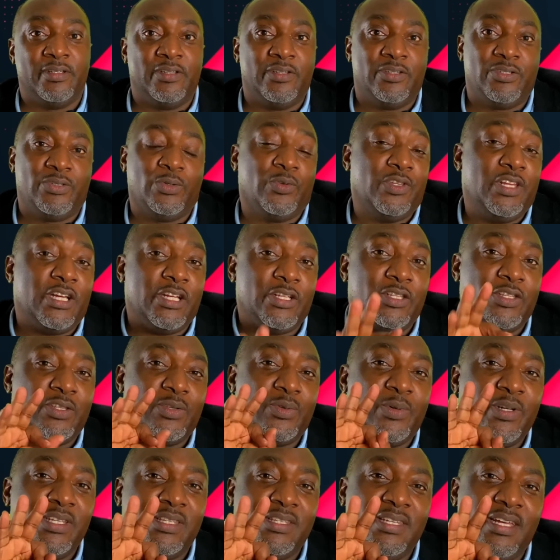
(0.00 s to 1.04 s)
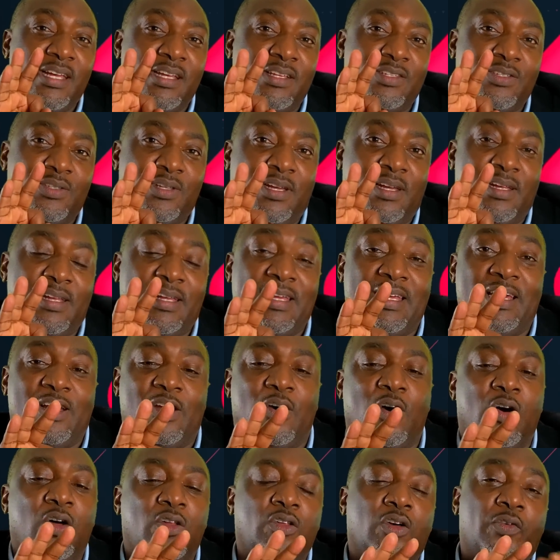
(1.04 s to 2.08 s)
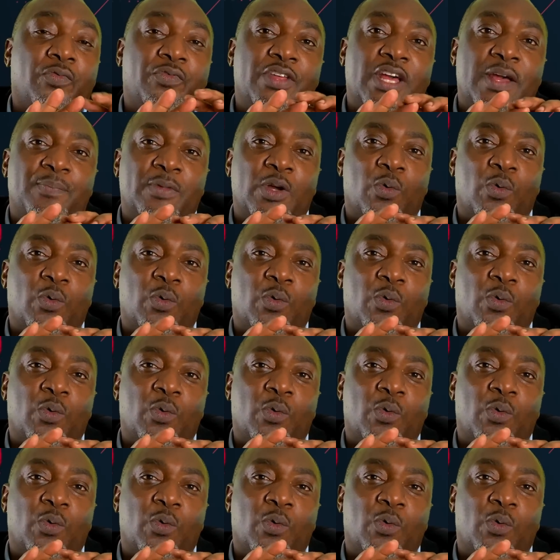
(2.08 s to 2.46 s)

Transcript: So there are 3 things there. All of them,